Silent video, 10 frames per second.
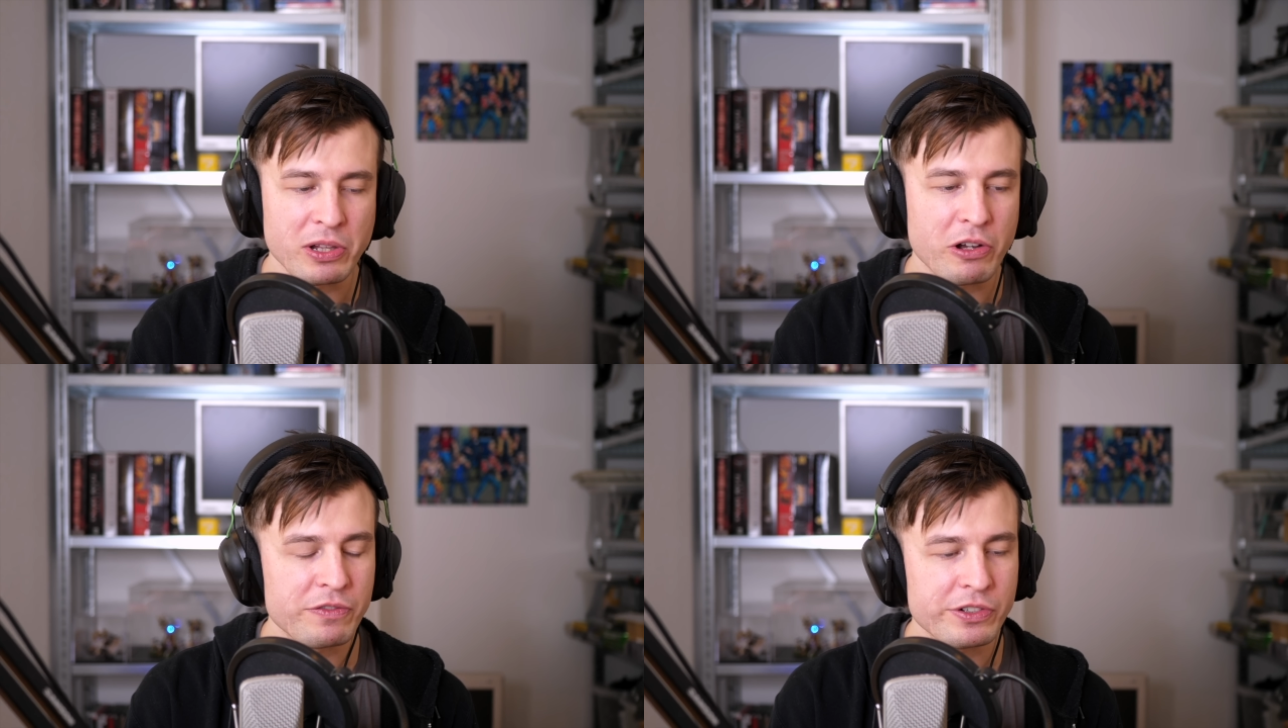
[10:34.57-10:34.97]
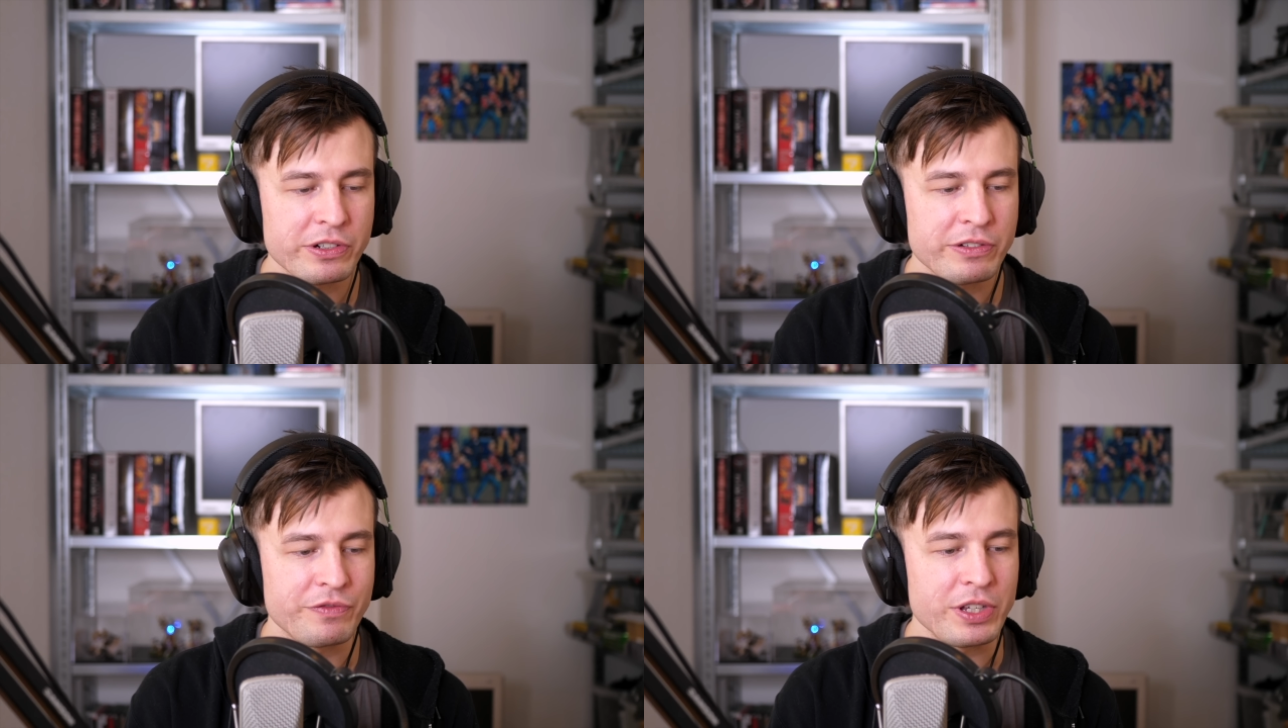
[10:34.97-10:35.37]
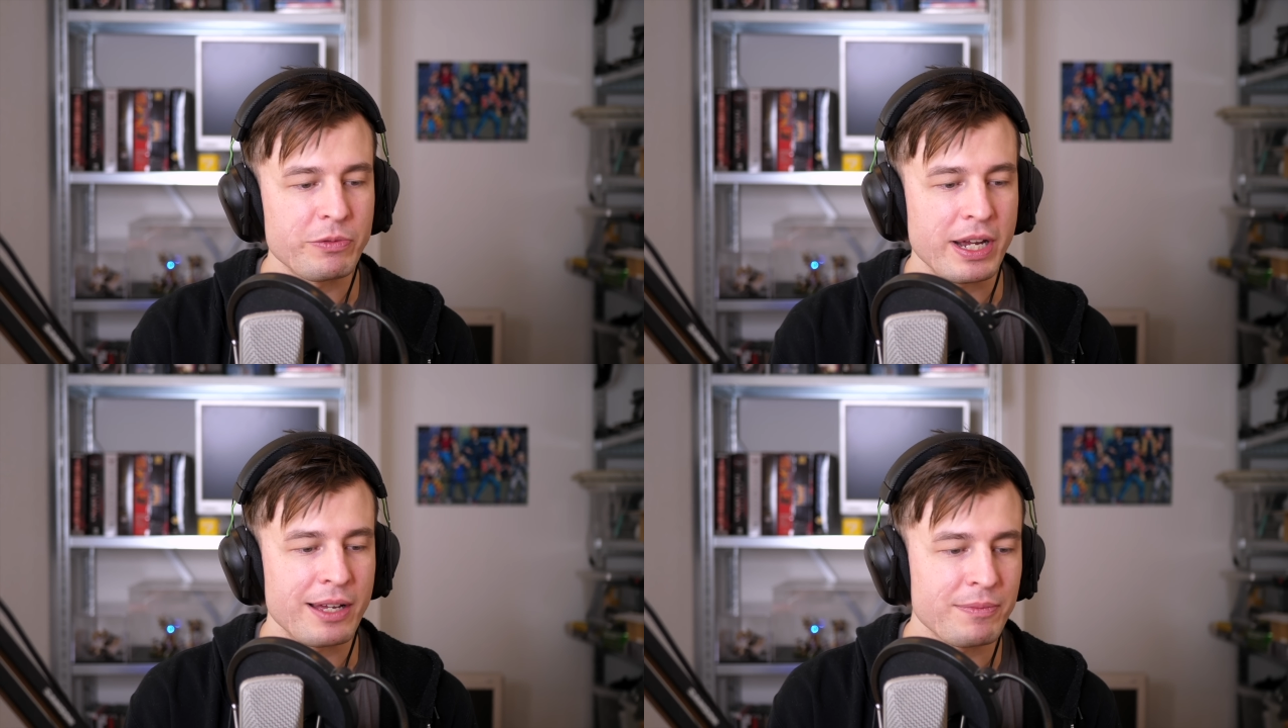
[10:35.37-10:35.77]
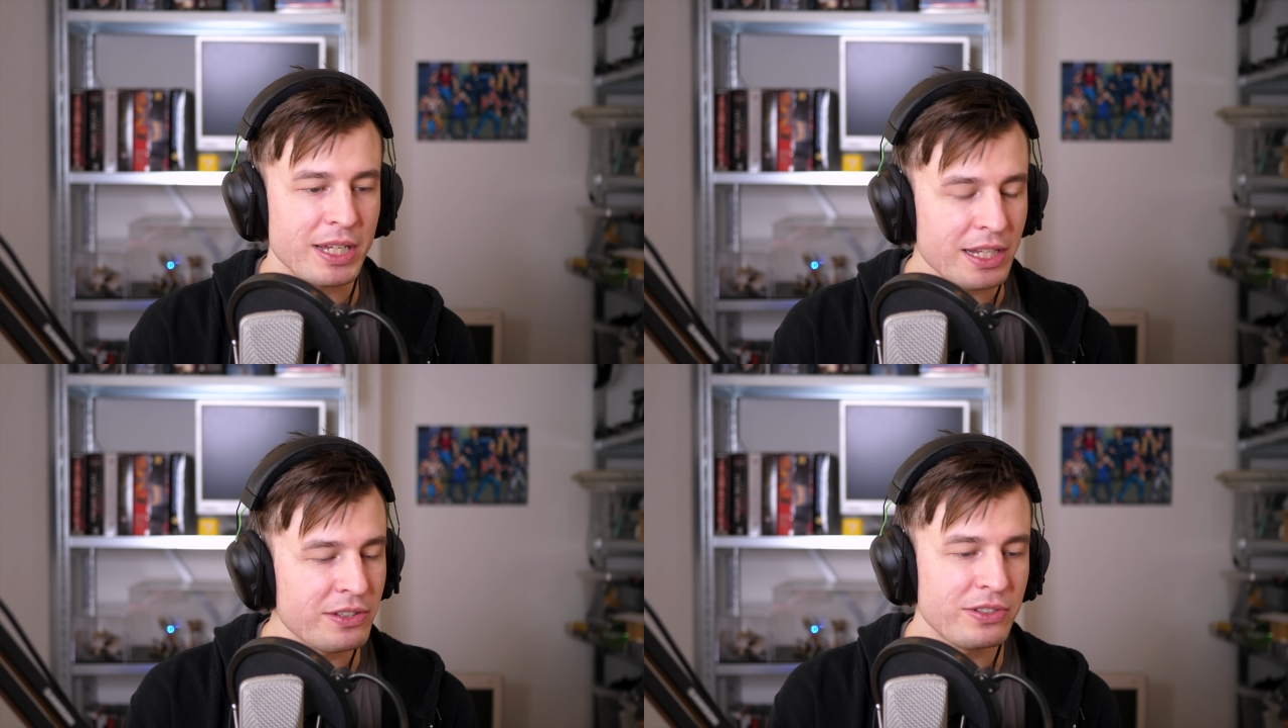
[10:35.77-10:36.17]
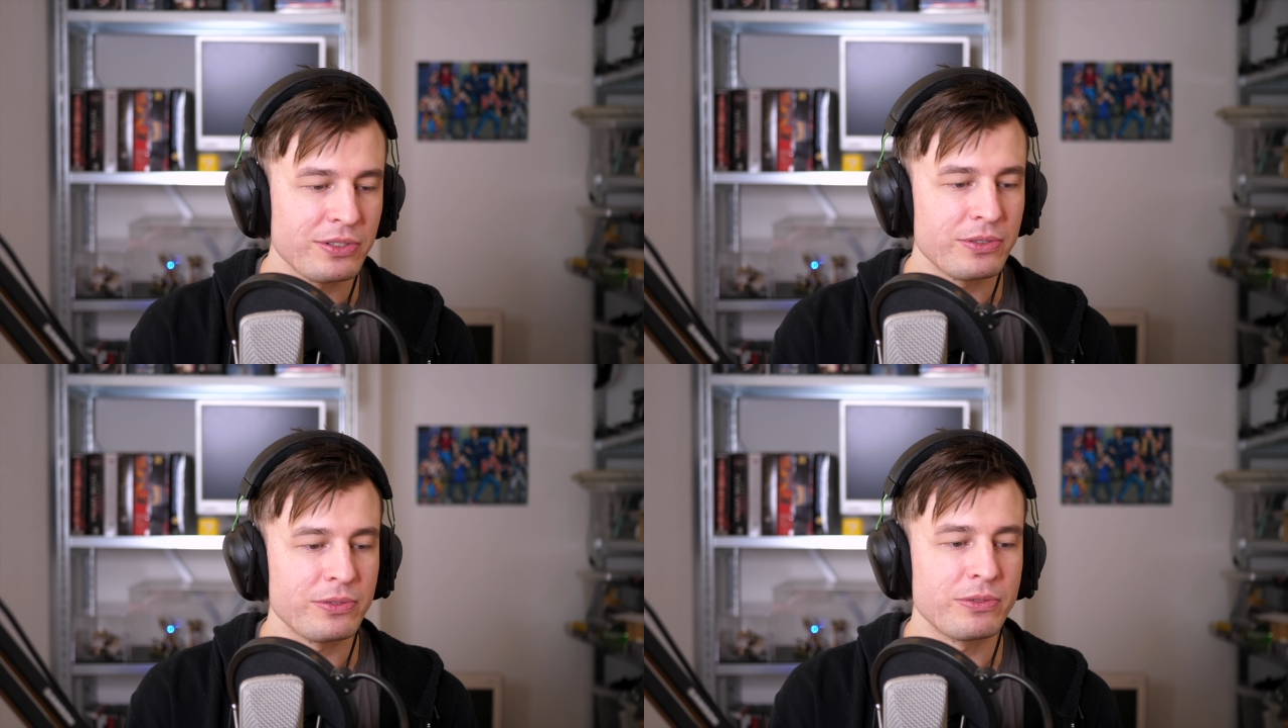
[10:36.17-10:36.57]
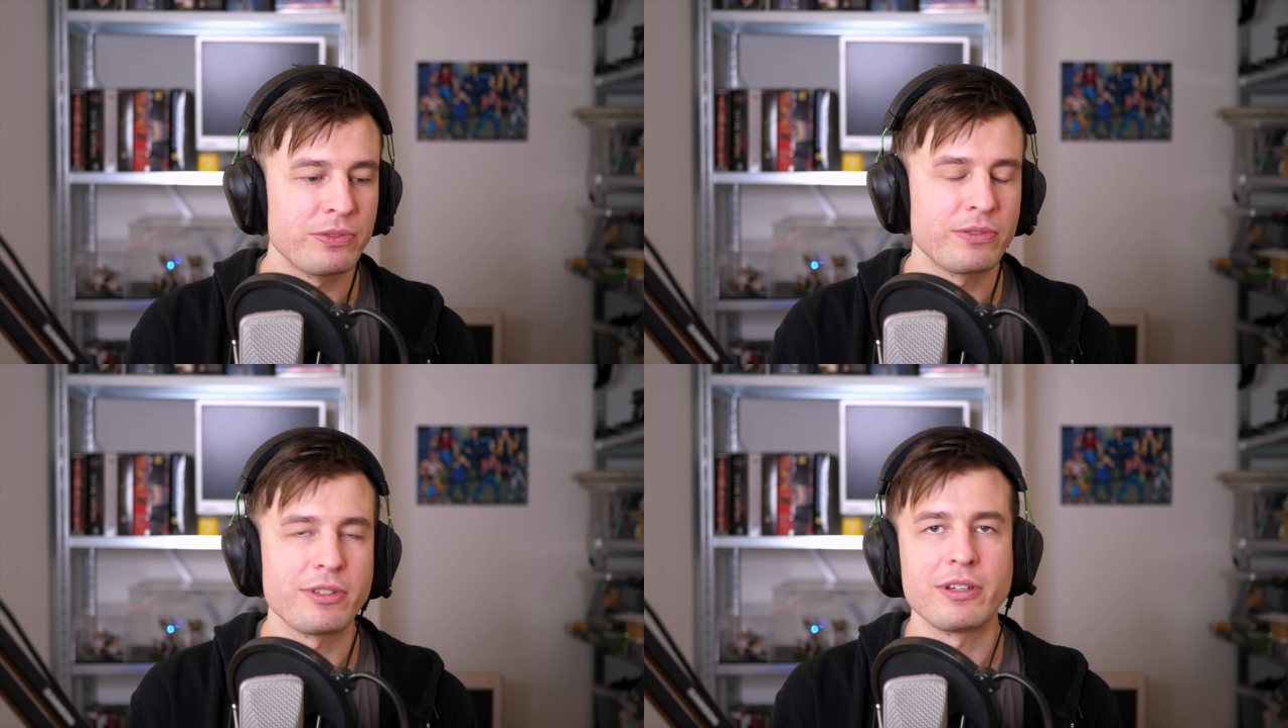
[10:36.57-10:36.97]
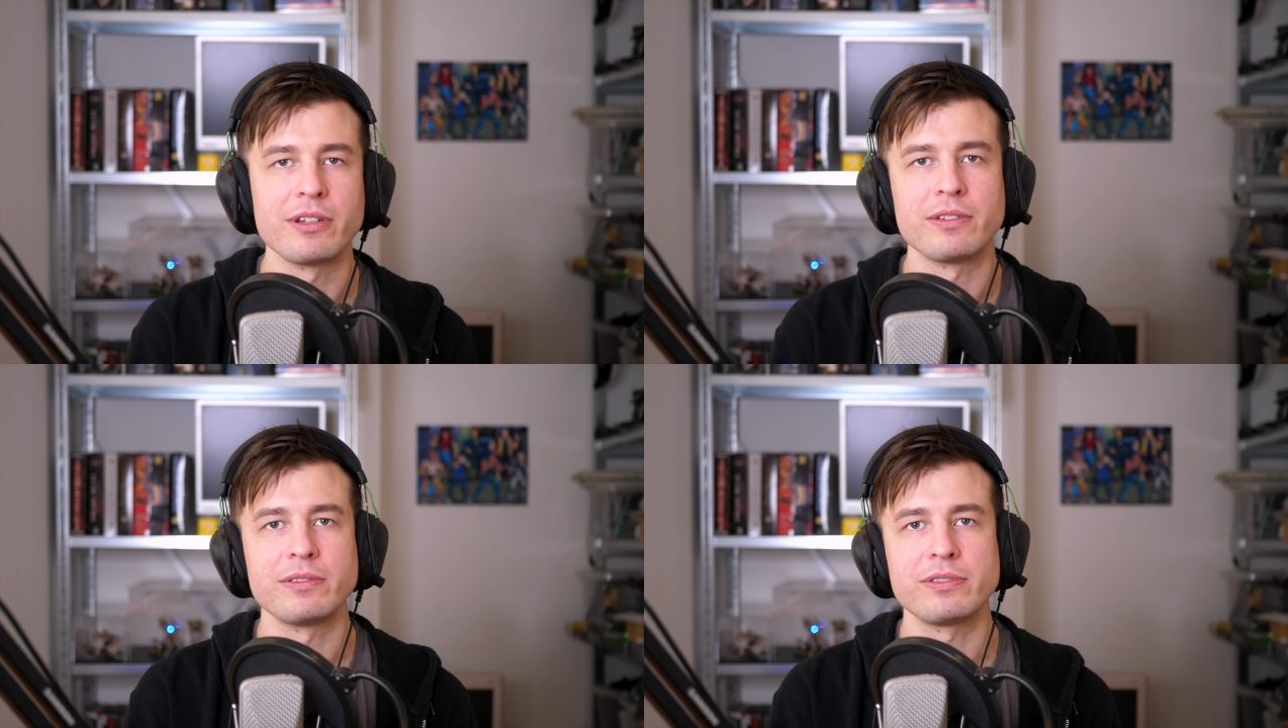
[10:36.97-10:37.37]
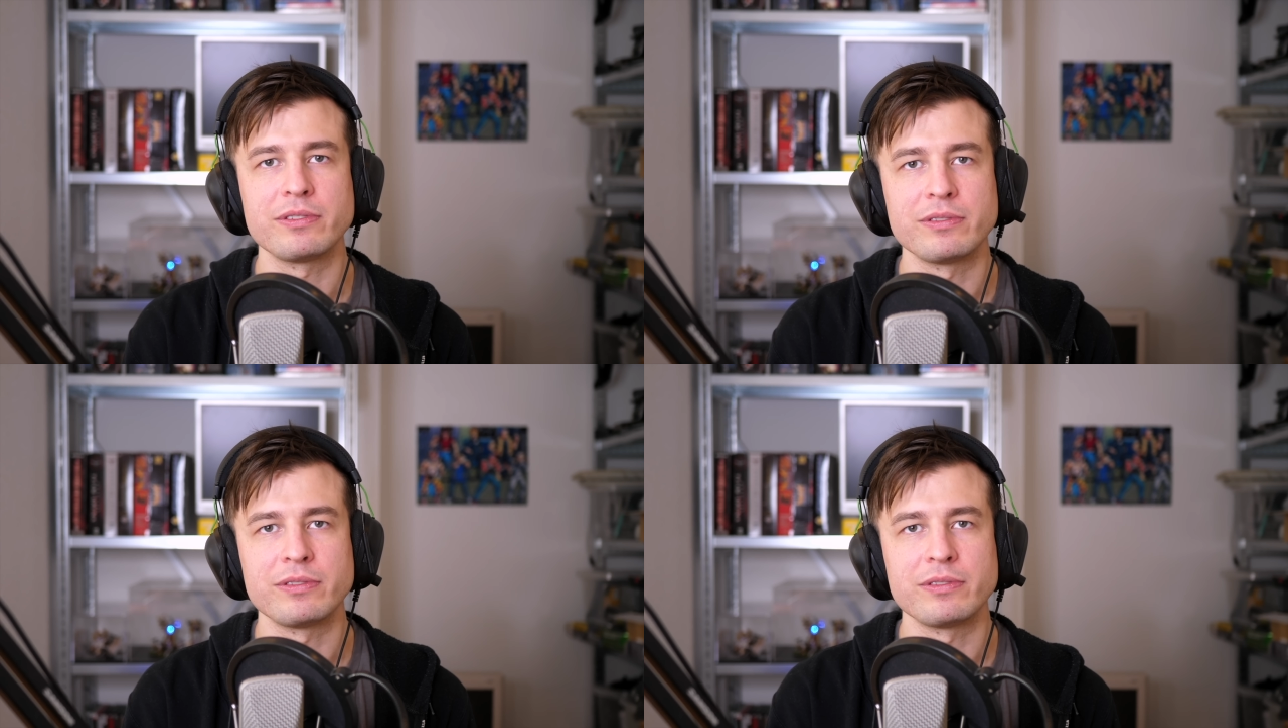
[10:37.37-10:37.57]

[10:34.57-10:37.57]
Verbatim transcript: over VRAM into the